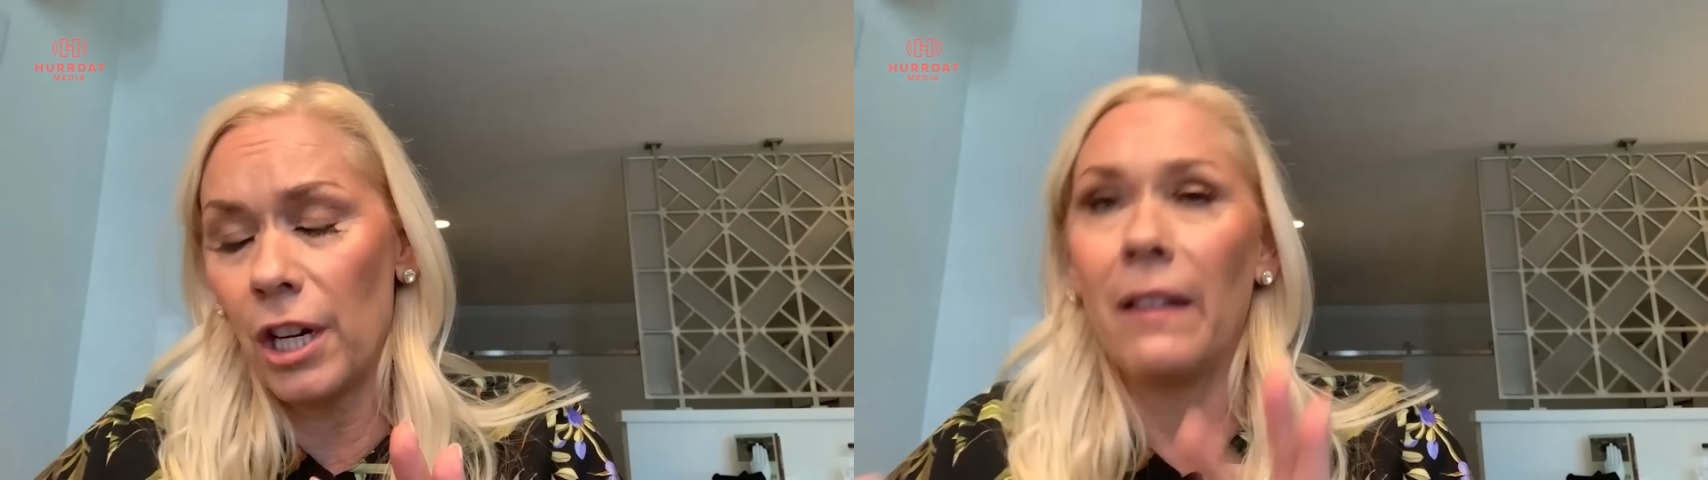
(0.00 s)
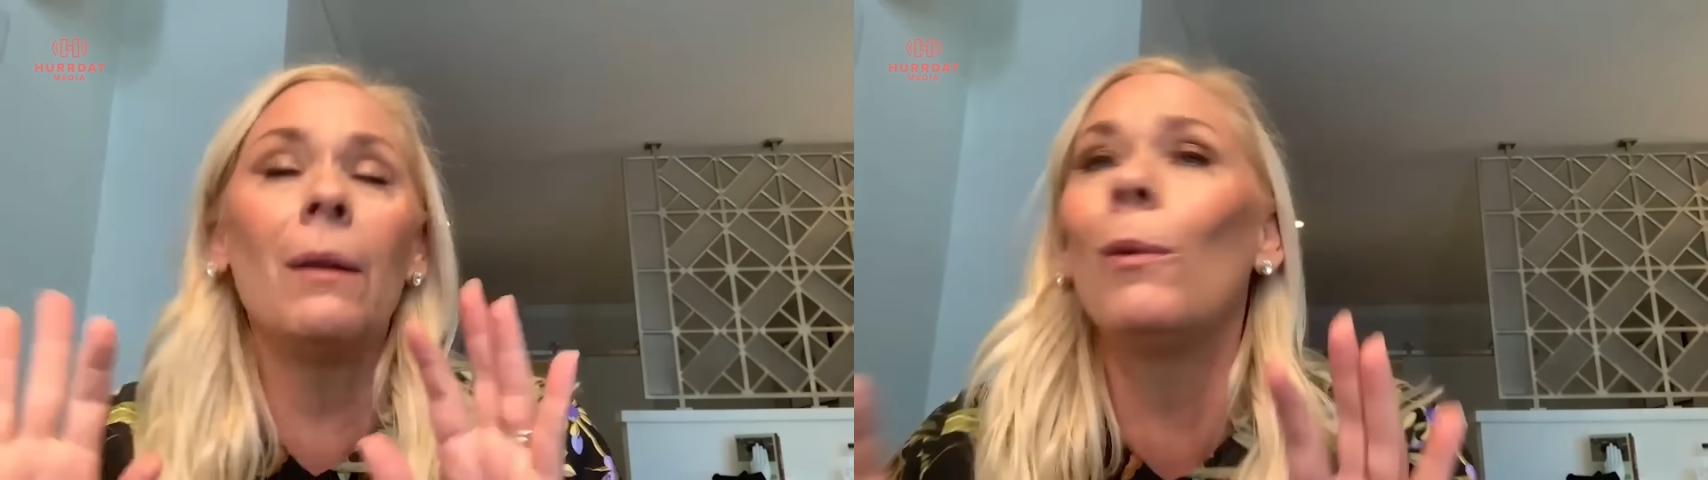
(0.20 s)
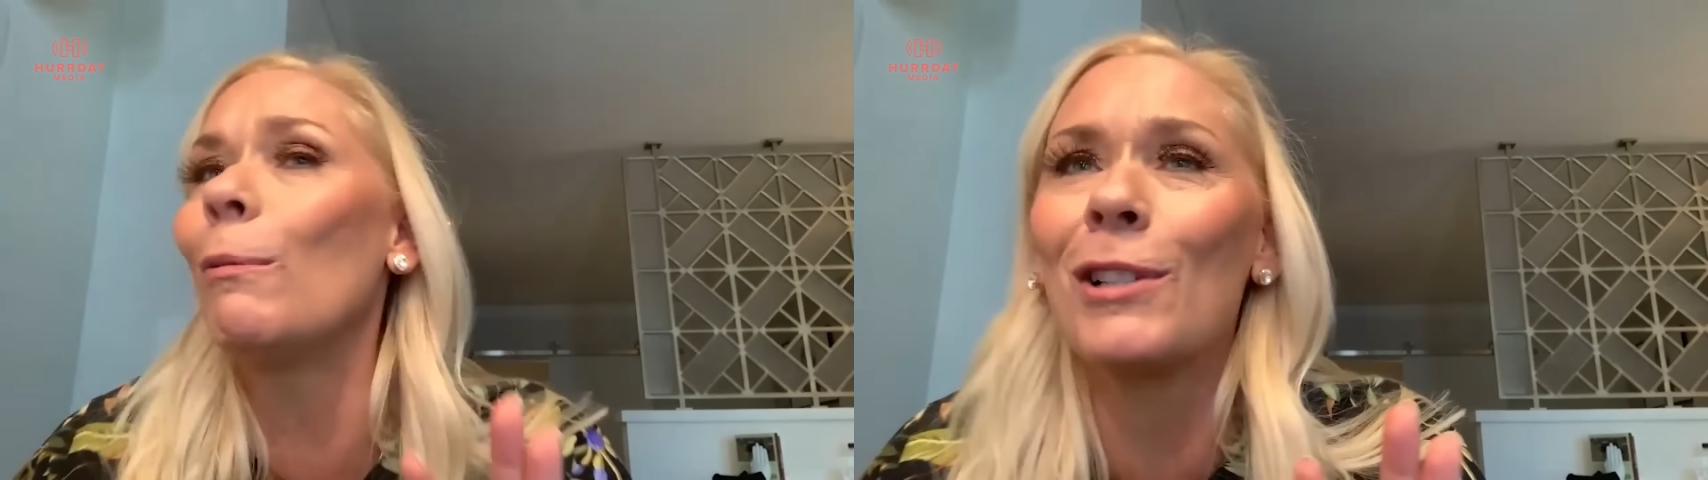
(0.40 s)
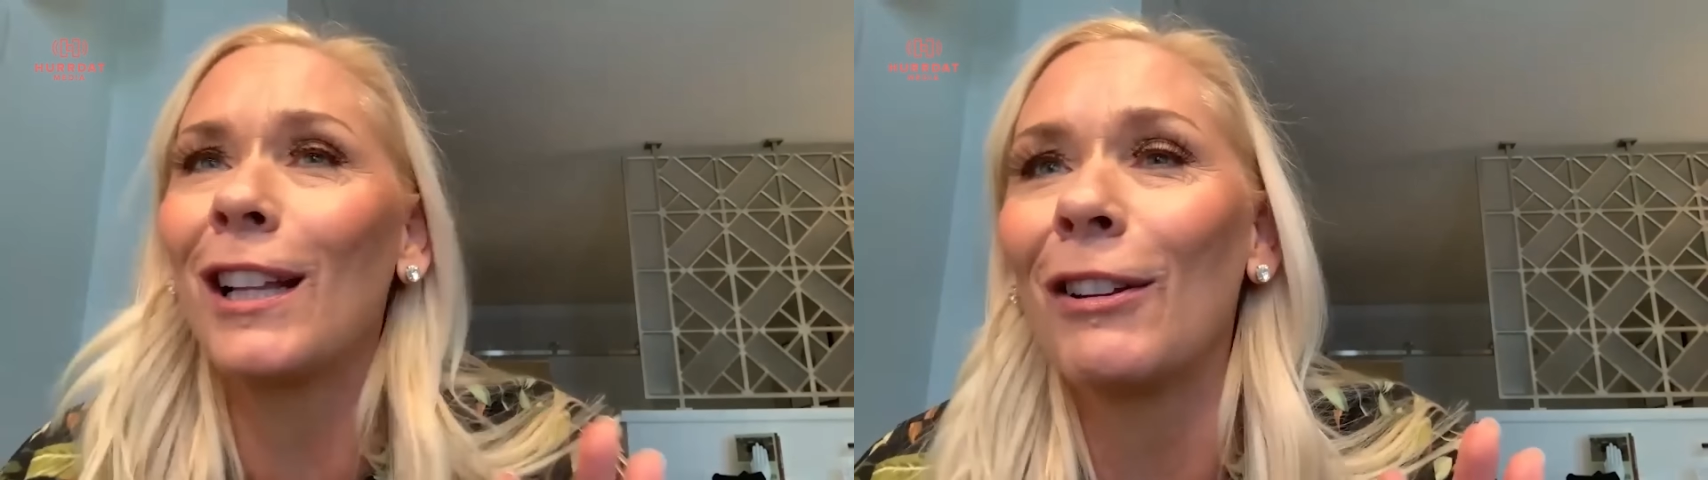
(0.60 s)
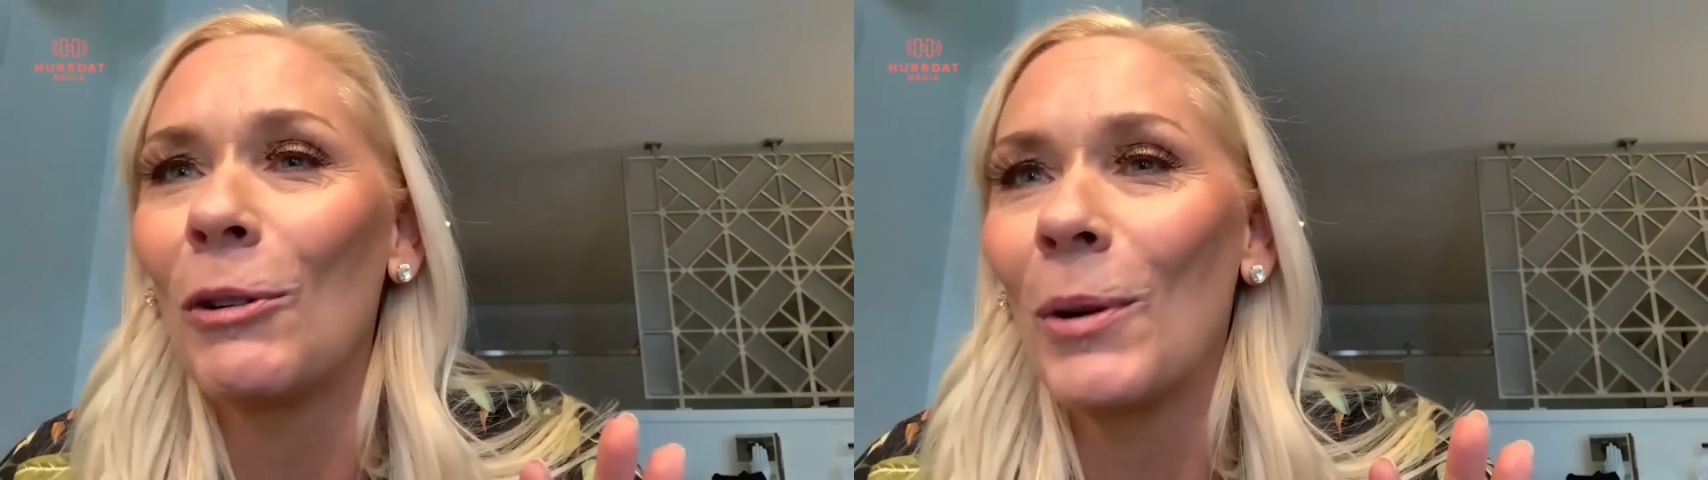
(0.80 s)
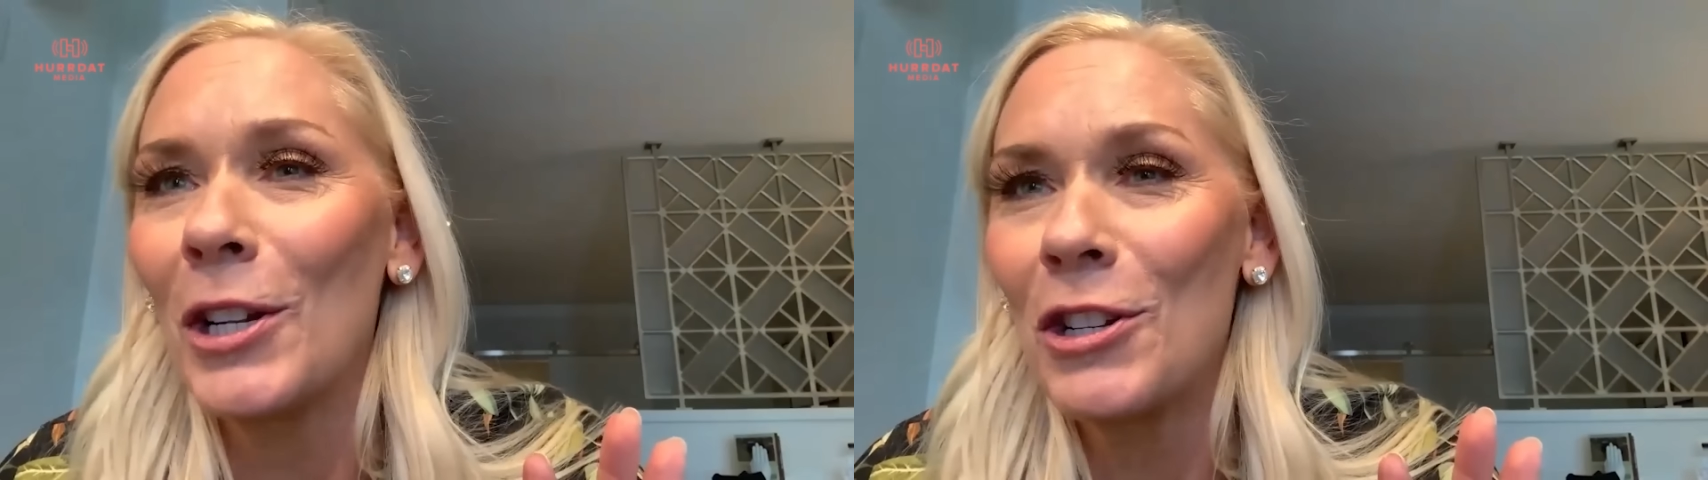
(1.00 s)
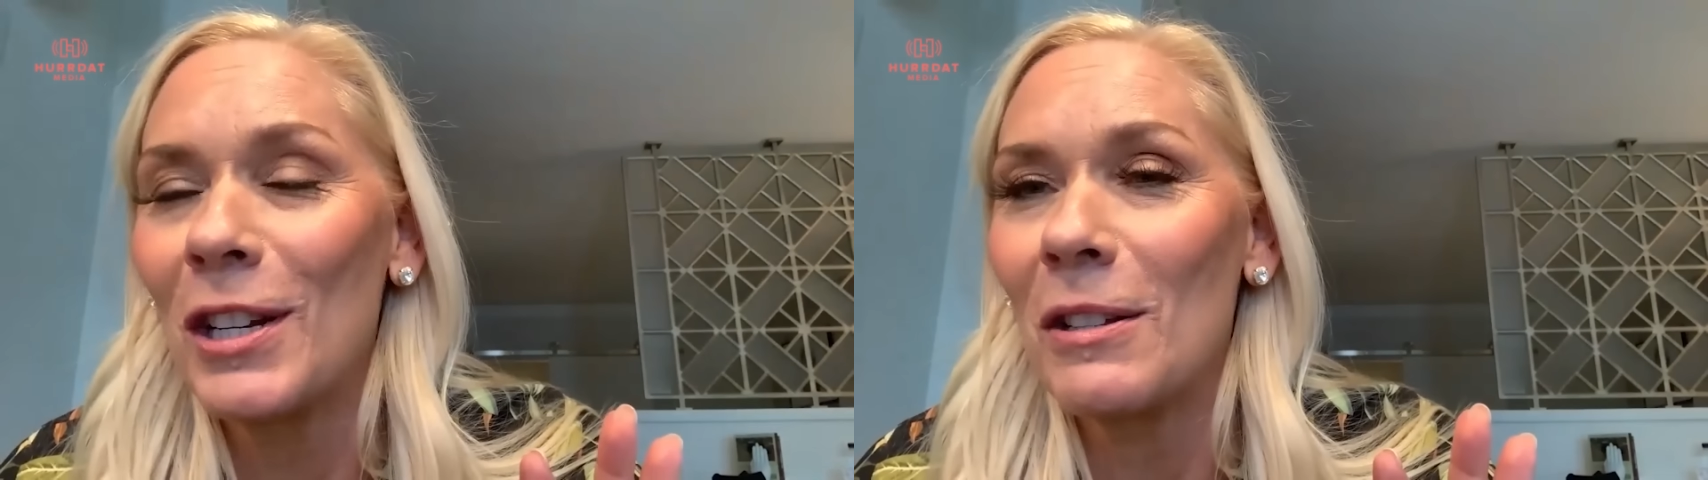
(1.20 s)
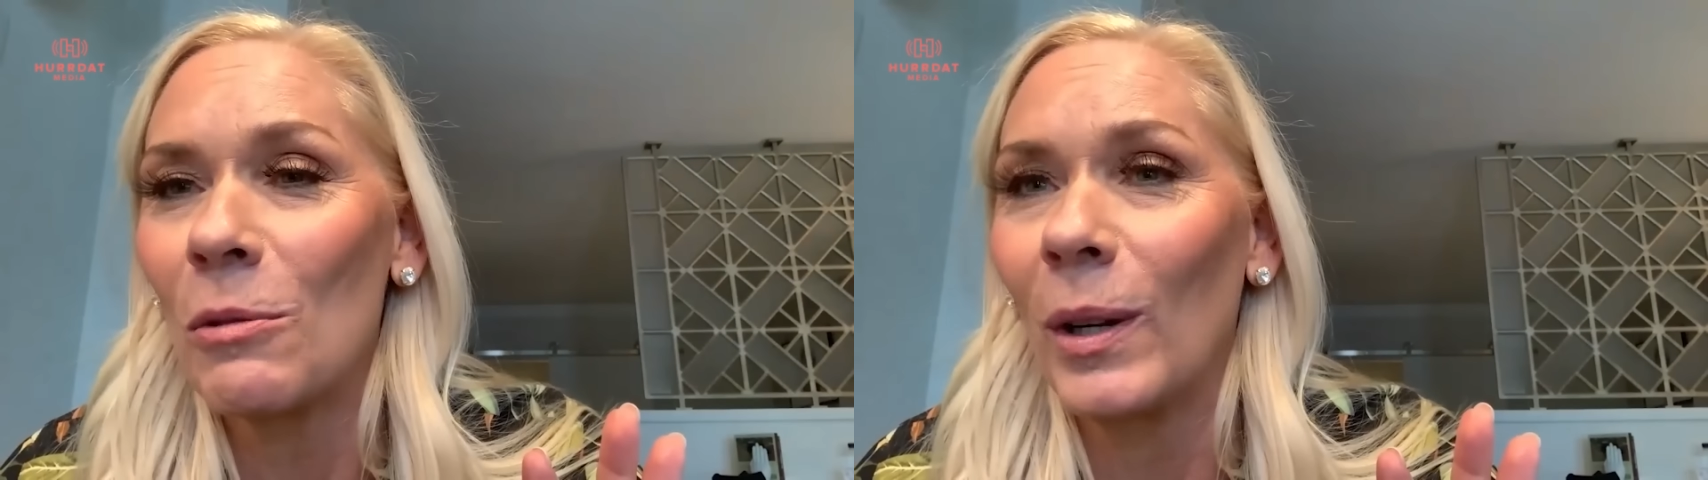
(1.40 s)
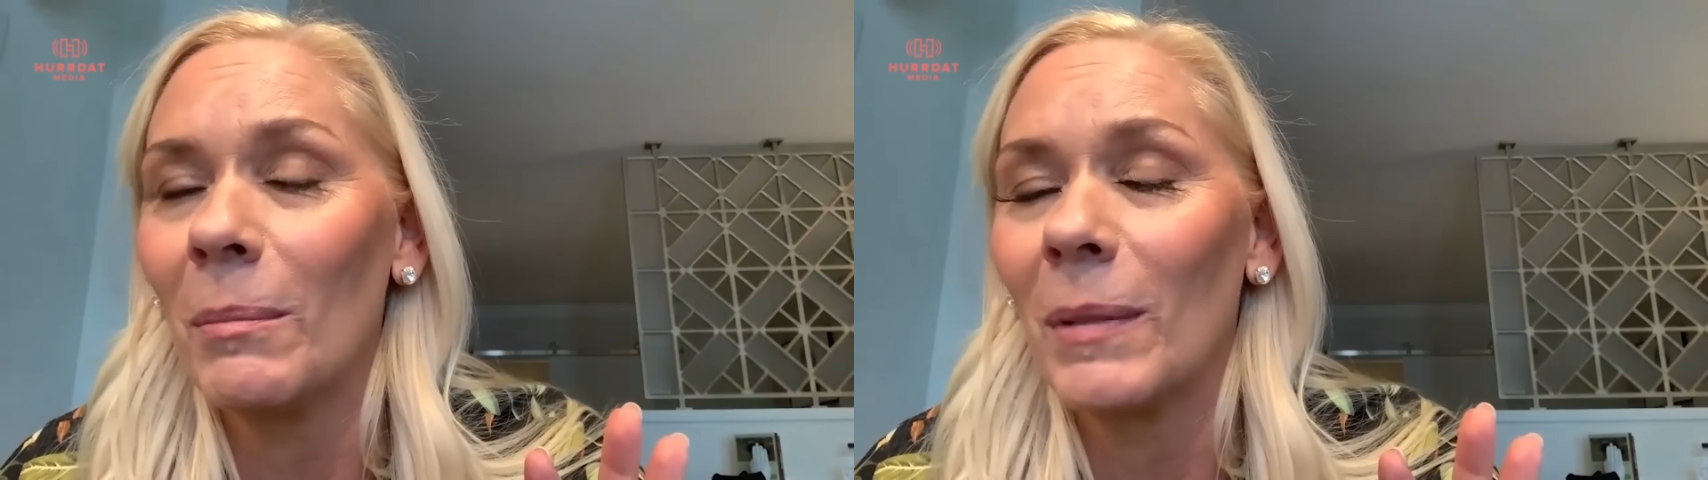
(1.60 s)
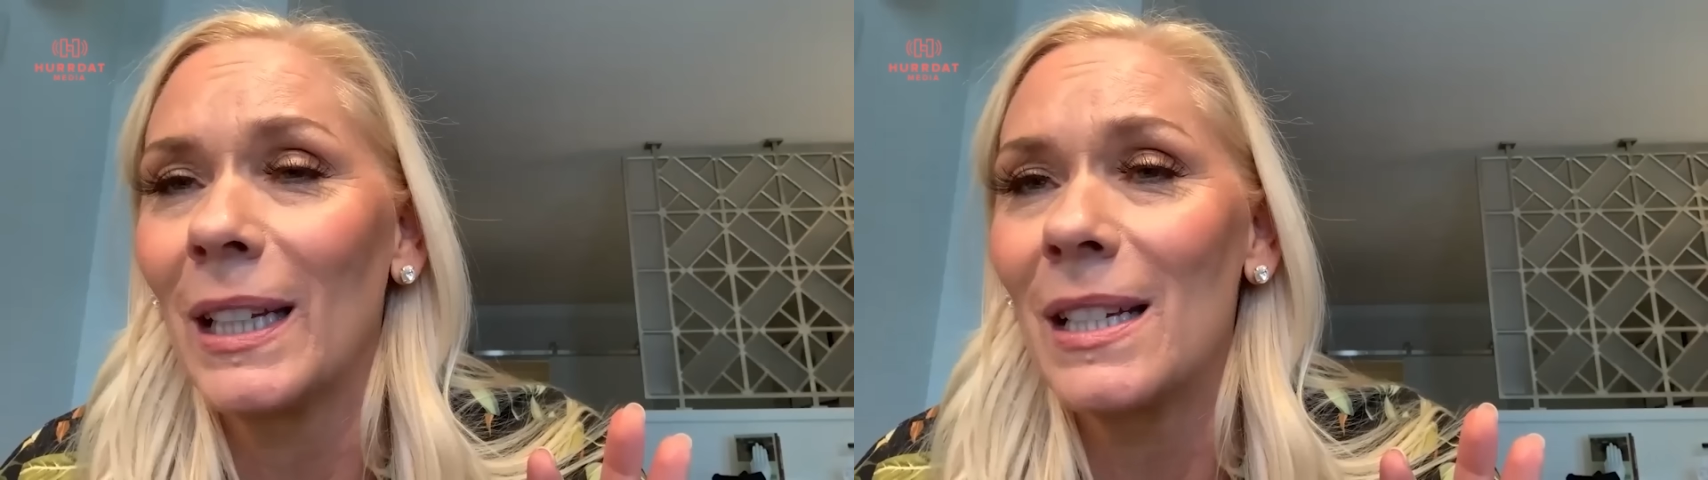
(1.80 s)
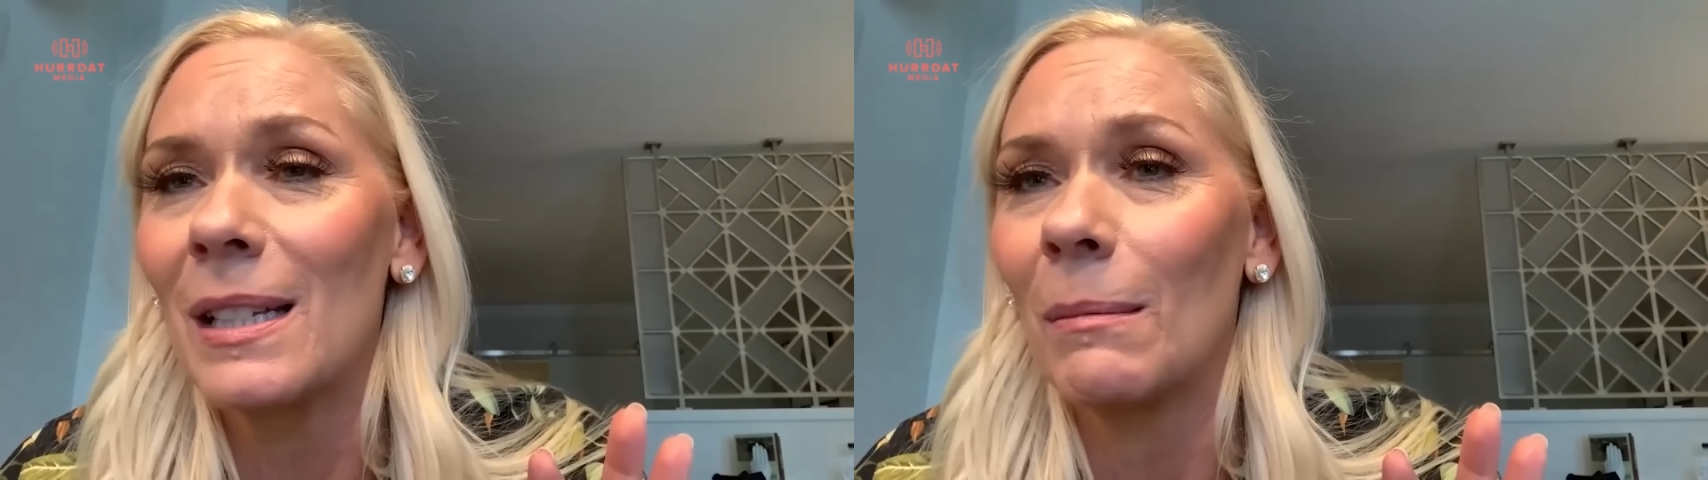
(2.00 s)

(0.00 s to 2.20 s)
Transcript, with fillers: And then what was the other question, sweet Melissa?